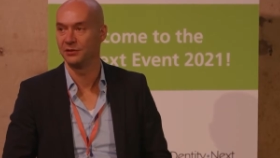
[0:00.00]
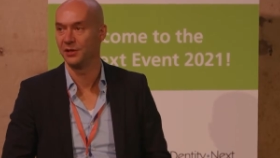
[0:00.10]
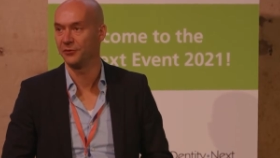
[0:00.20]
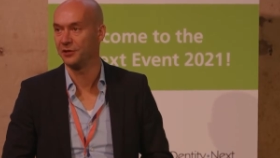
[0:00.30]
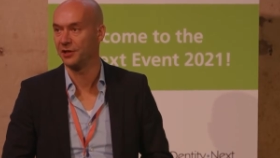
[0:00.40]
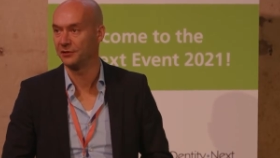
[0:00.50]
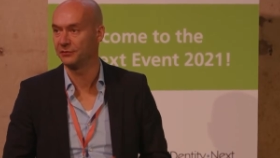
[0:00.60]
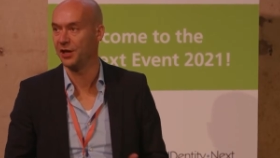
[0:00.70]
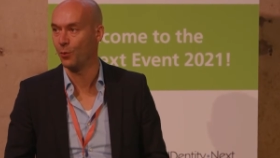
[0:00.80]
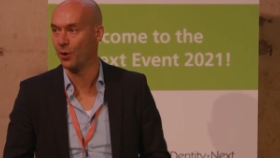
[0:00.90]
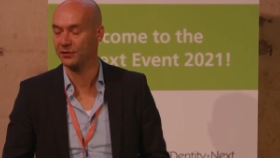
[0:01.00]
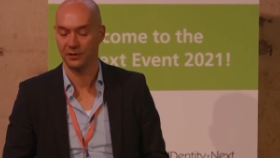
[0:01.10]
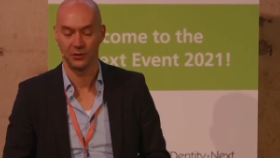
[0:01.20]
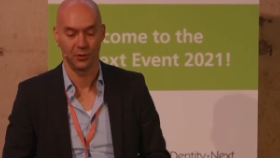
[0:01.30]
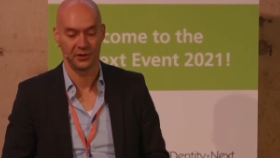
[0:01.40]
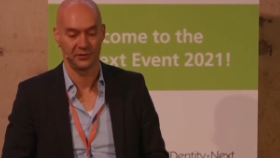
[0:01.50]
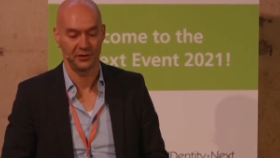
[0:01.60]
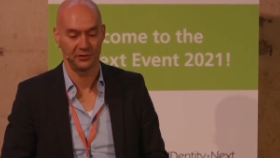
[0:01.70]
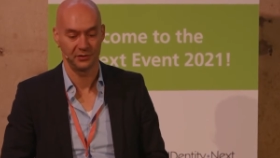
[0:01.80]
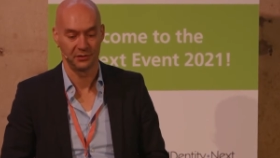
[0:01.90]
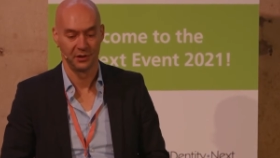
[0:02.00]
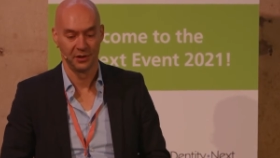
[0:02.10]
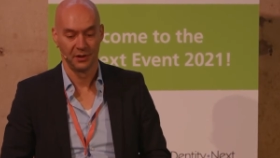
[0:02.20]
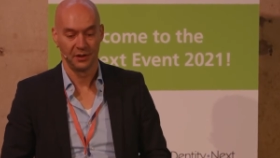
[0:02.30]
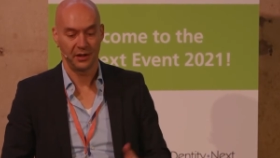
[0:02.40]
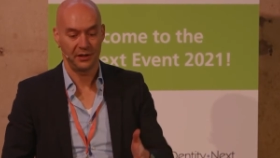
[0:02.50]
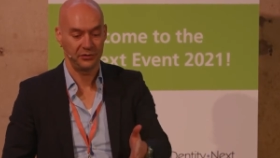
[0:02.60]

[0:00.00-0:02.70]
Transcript: different kinds of networks and organizations. And as you